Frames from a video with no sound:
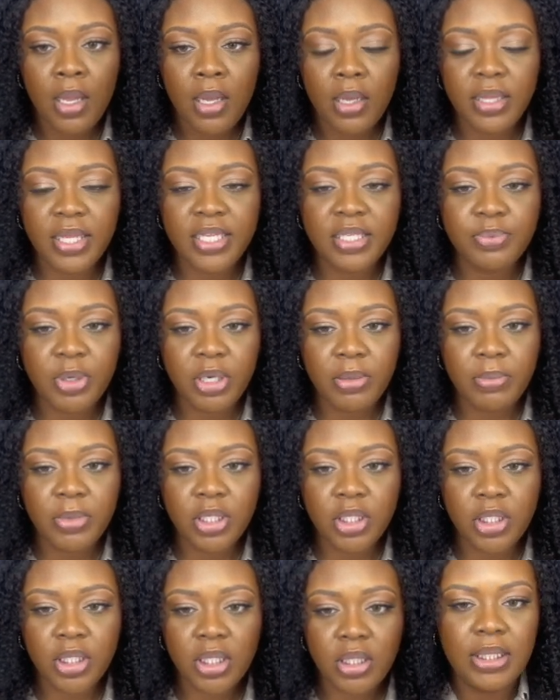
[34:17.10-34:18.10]
And that's pretty
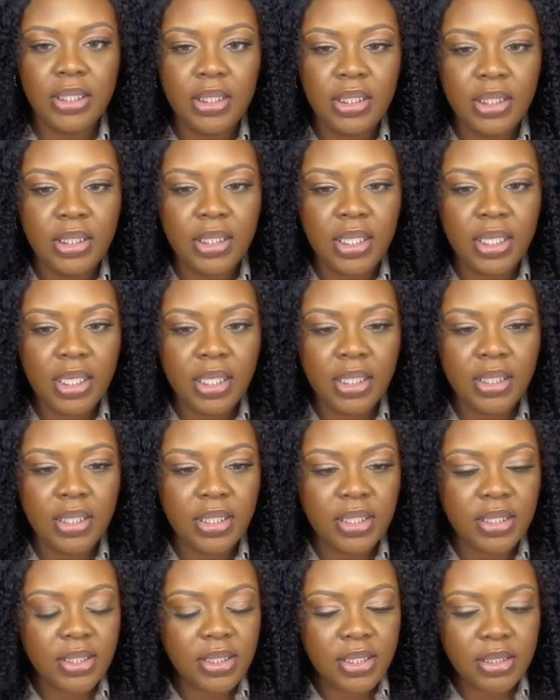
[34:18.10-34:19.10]
much it. And yeah,
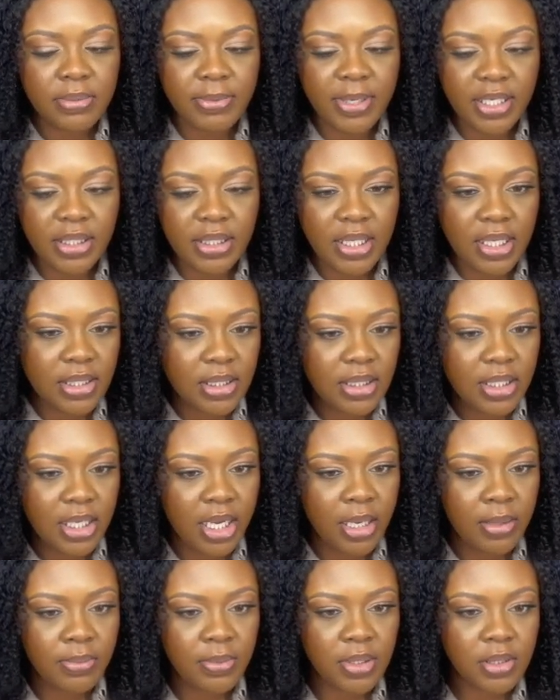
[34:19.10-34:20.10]
this is my
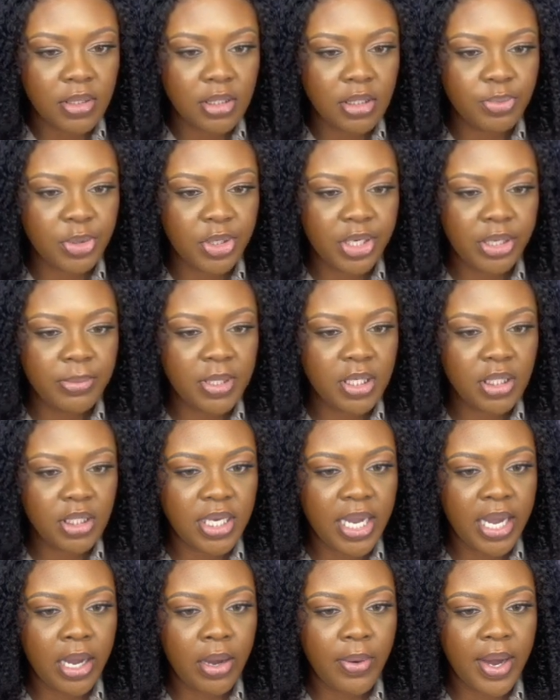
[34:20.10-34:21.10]
desktop. This is pretty much
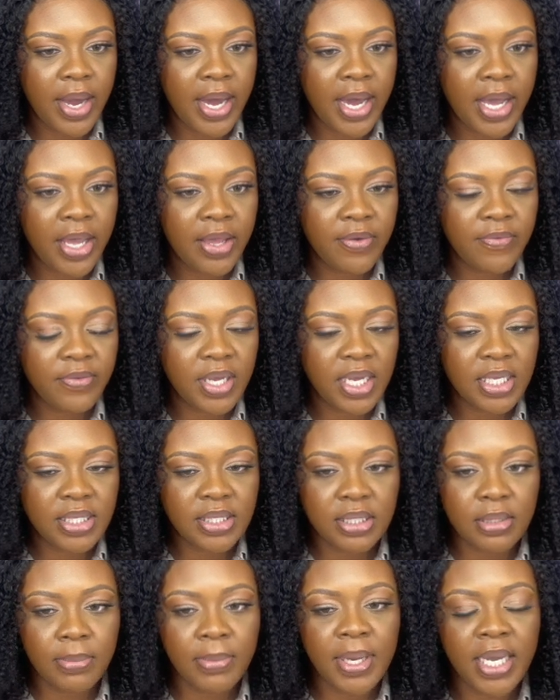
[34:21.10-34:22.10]
how I've
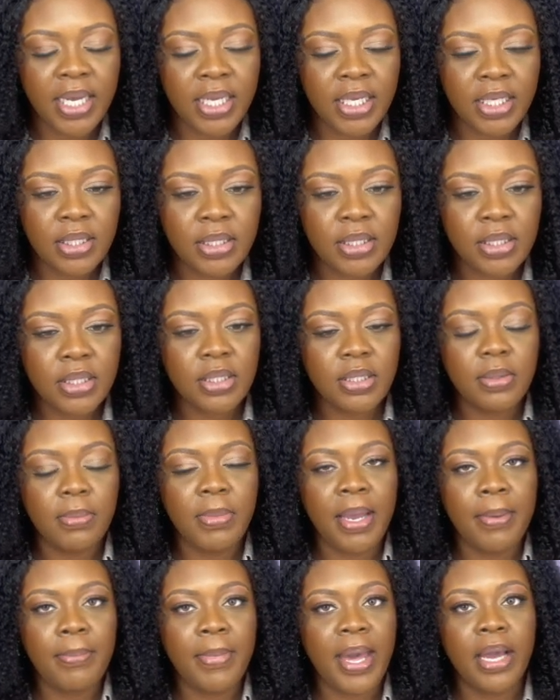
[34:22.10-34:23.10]
customized
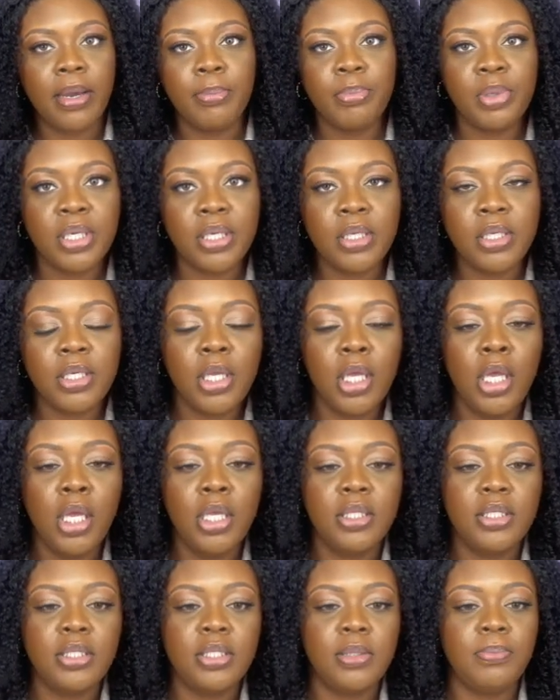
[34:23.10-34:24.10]
my MacBook
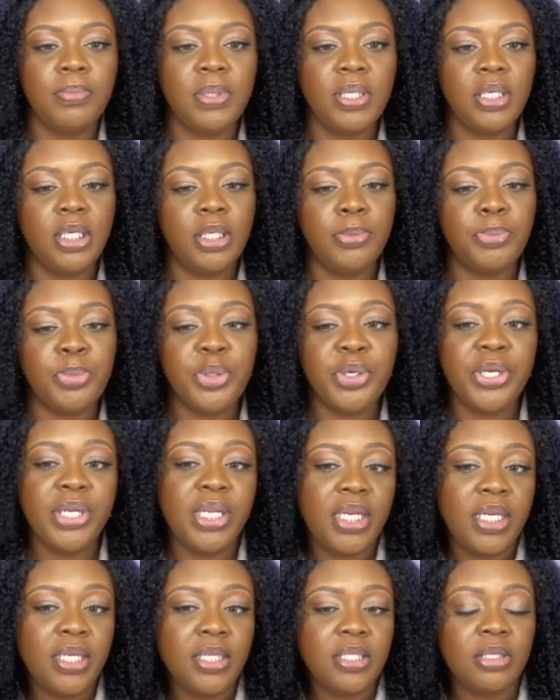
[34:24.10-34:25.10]
to be
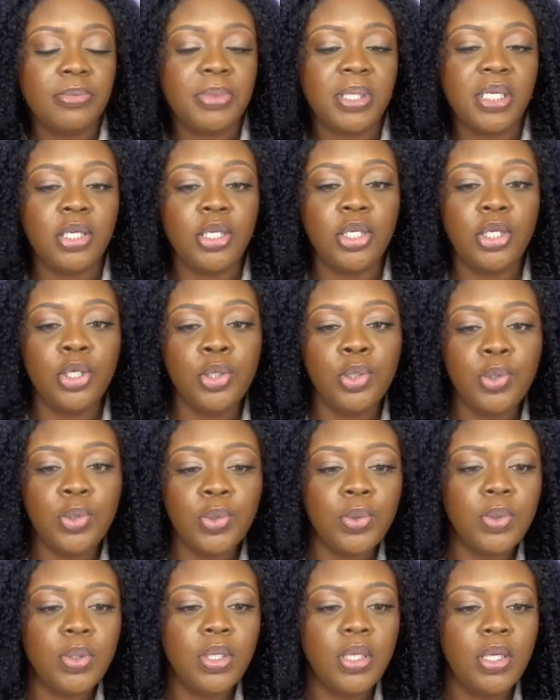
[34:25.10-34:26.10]
pretty, to be cute,